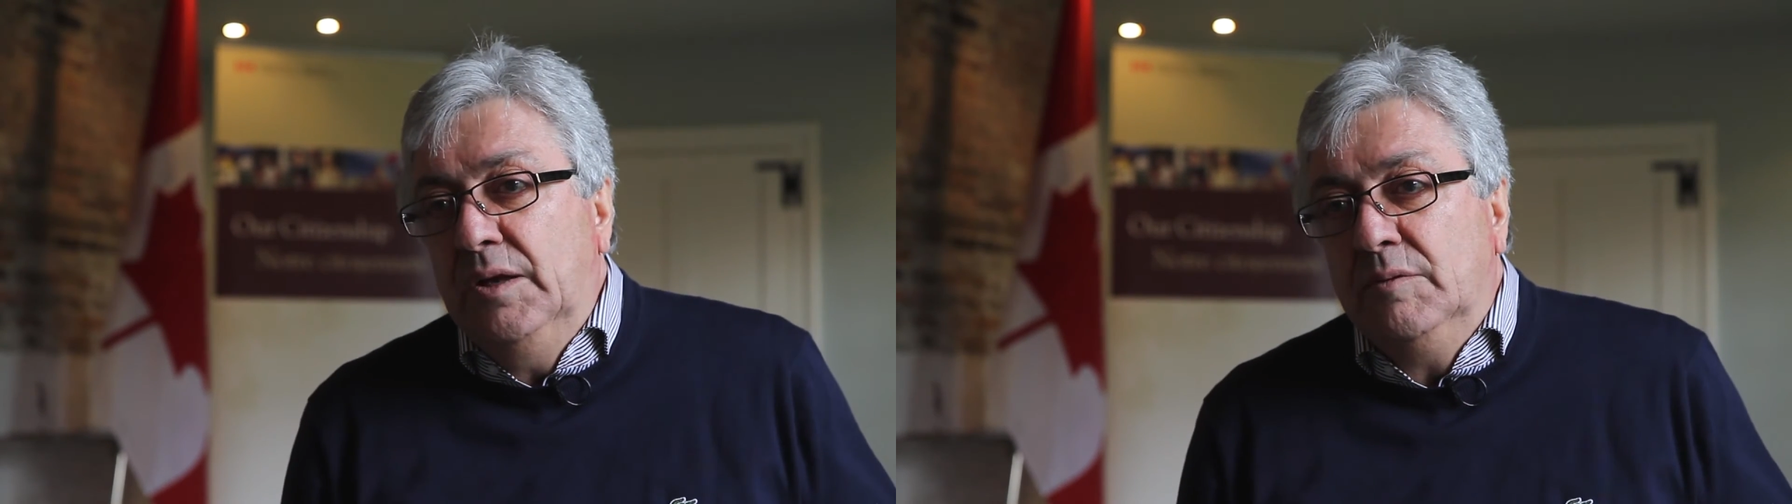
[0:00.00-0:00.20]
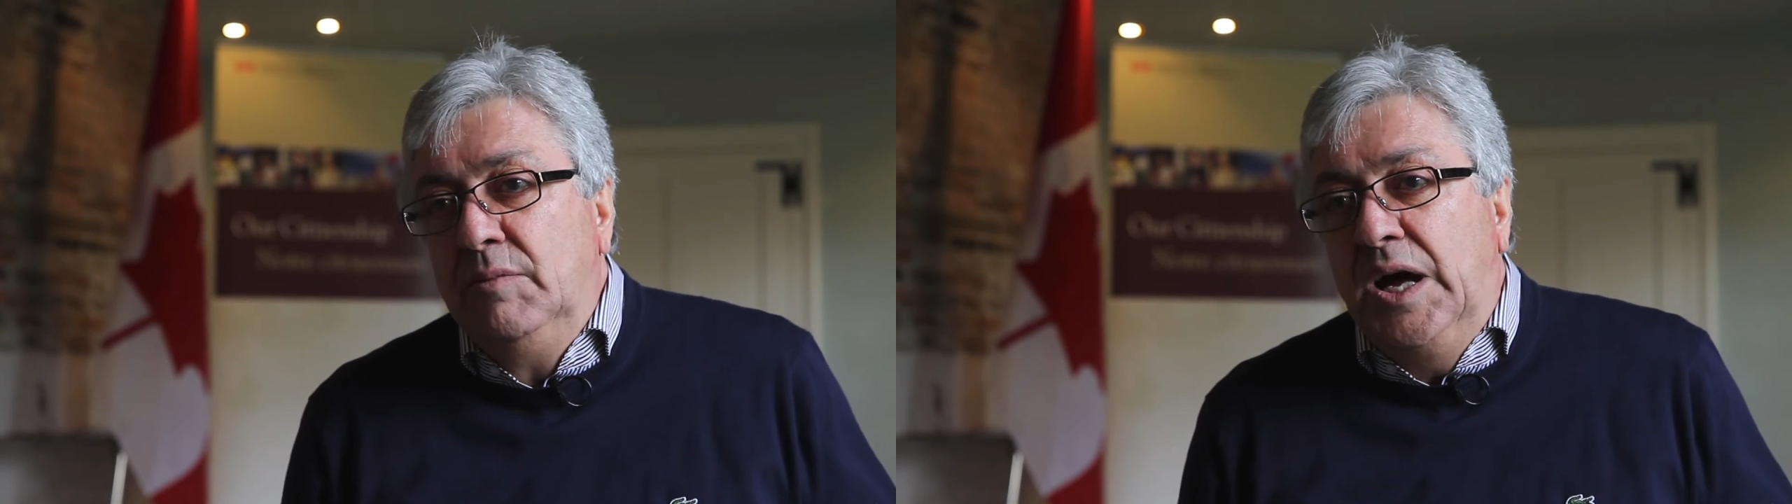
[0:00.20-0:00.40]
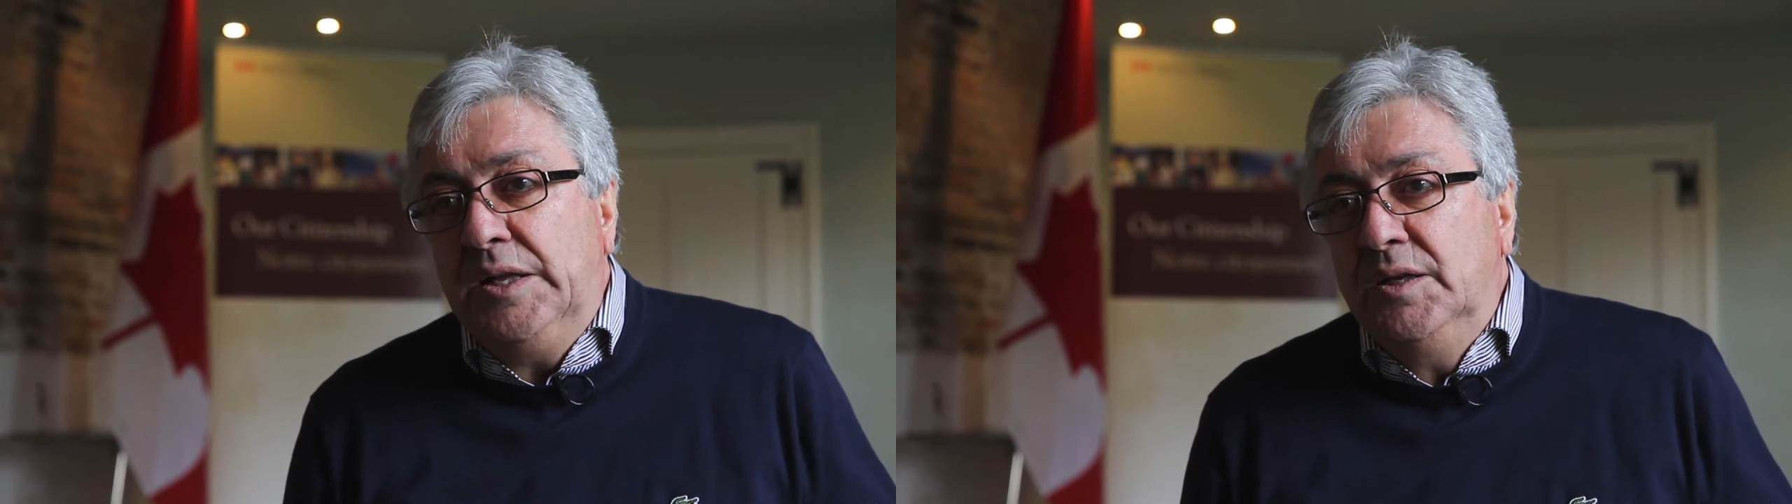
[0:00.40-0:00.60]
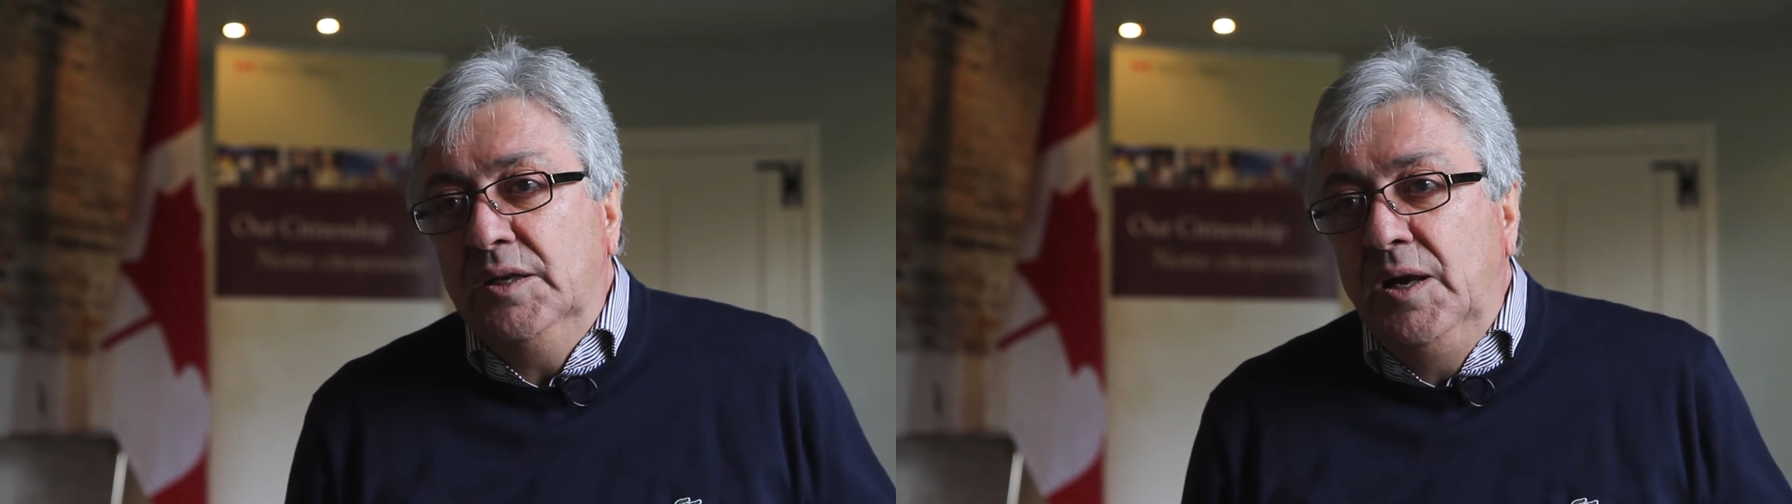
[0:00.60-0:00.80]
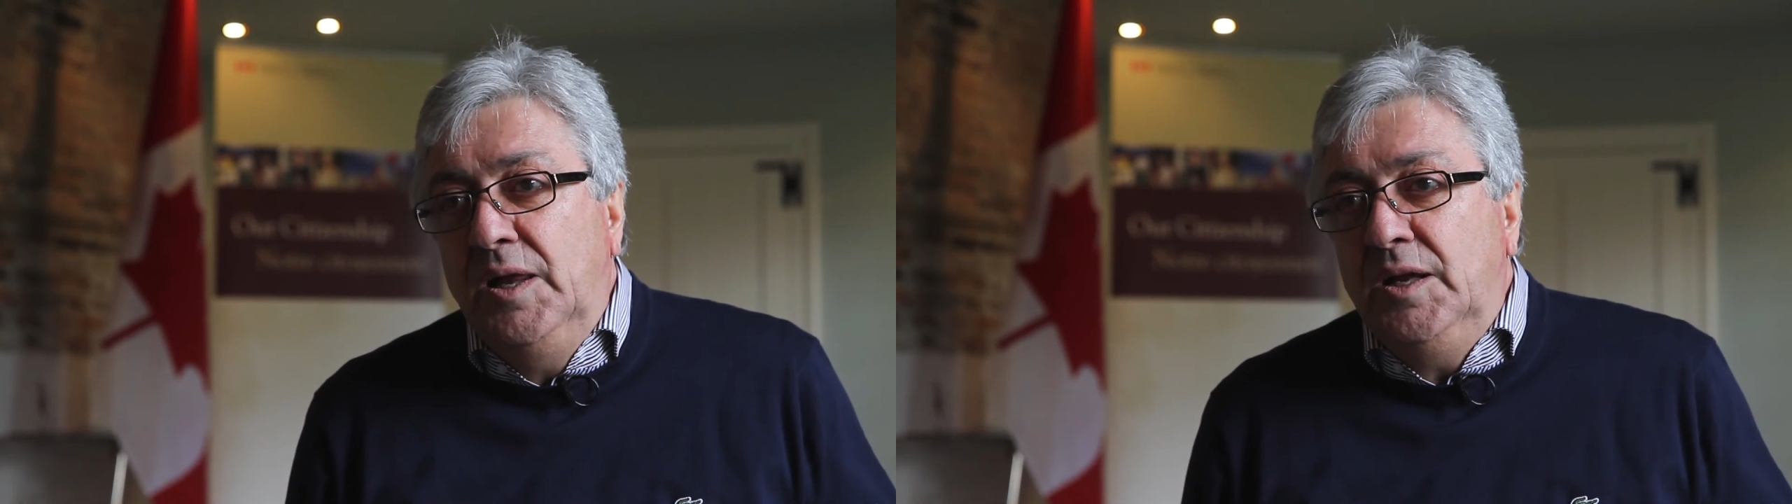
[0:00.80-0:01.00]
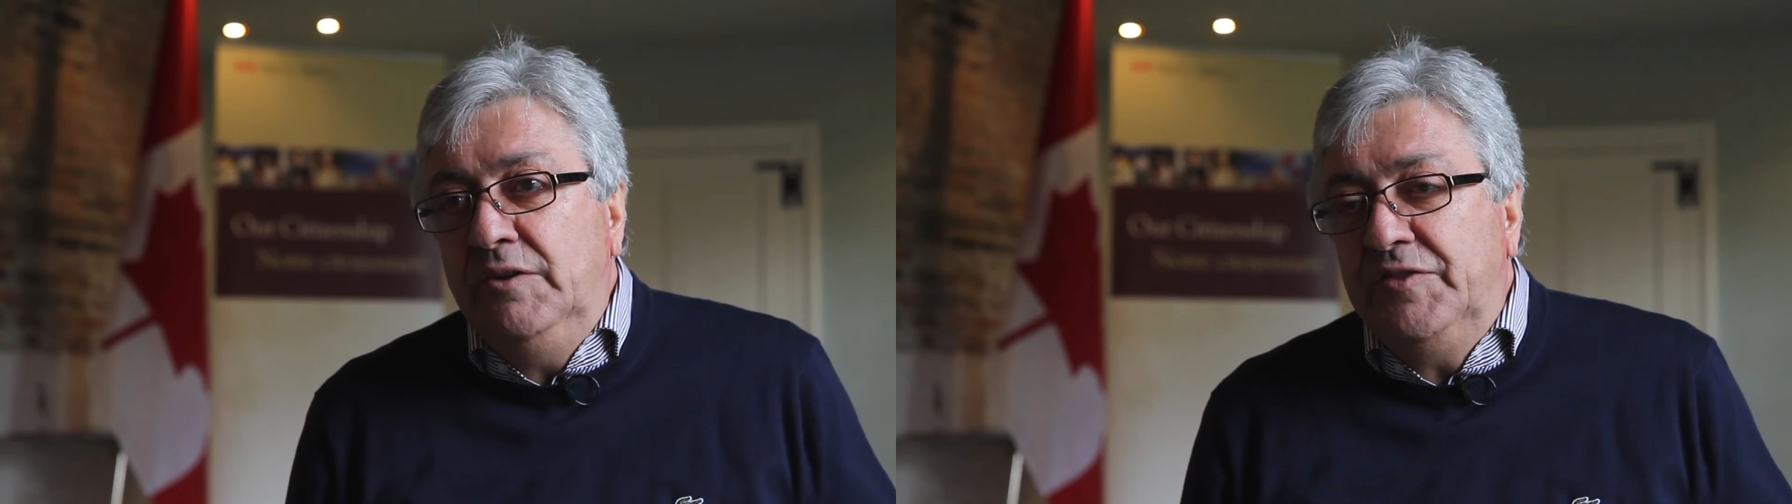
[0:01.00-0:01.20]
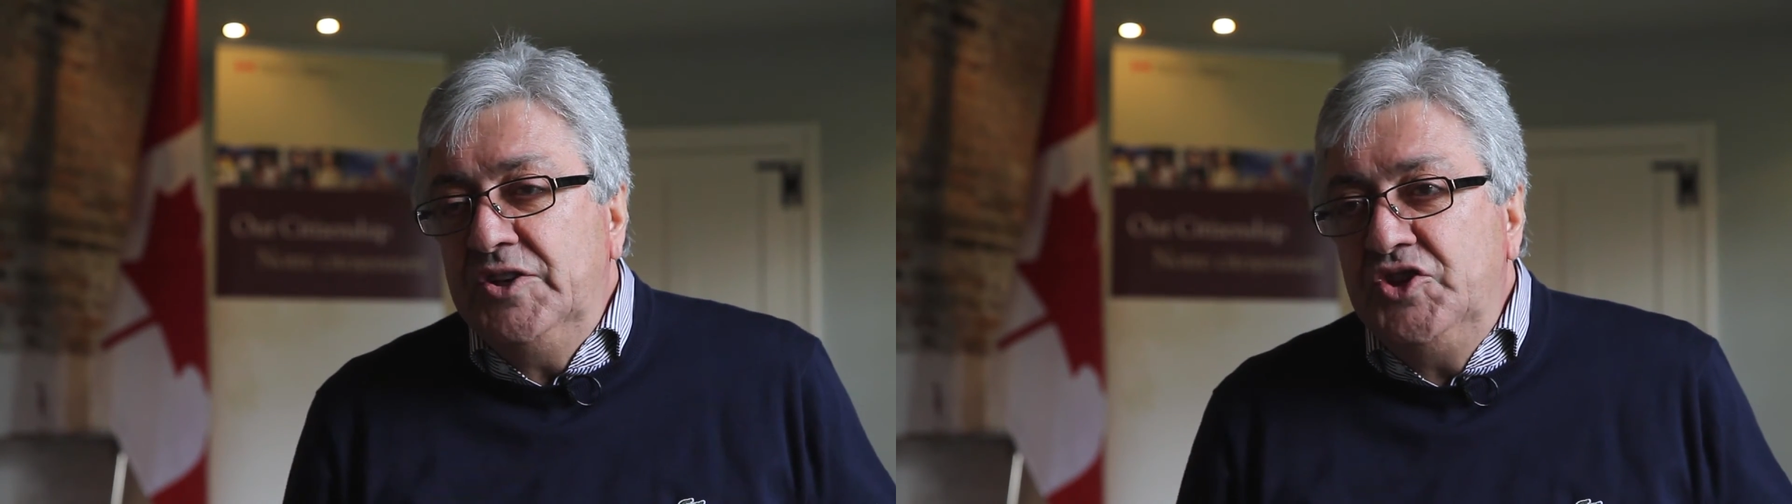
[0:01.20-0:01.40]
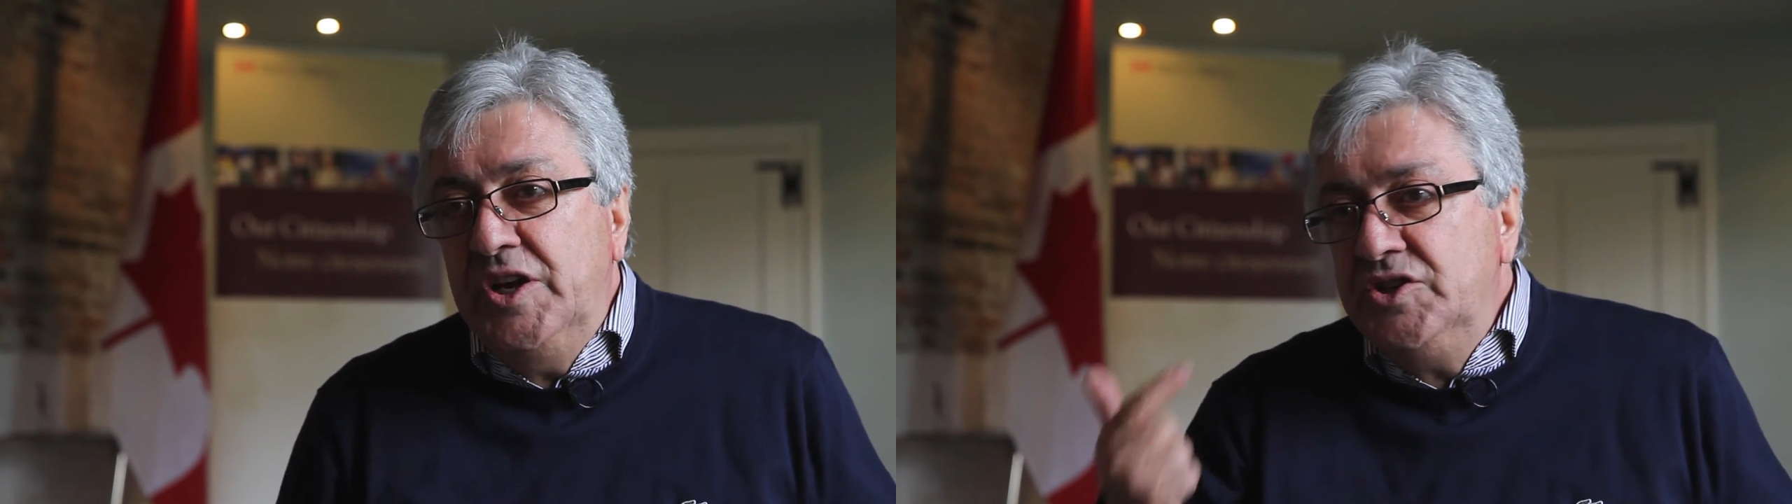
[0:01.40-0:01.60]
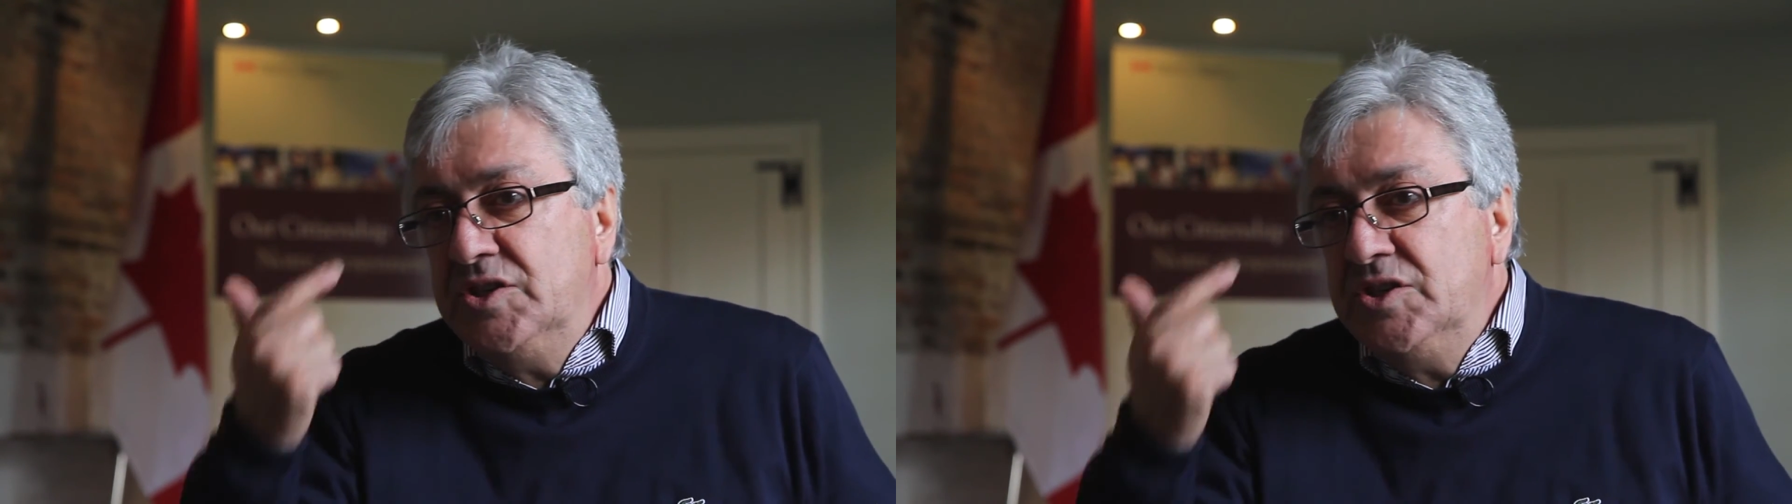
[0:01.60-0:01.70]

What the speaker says: But if the change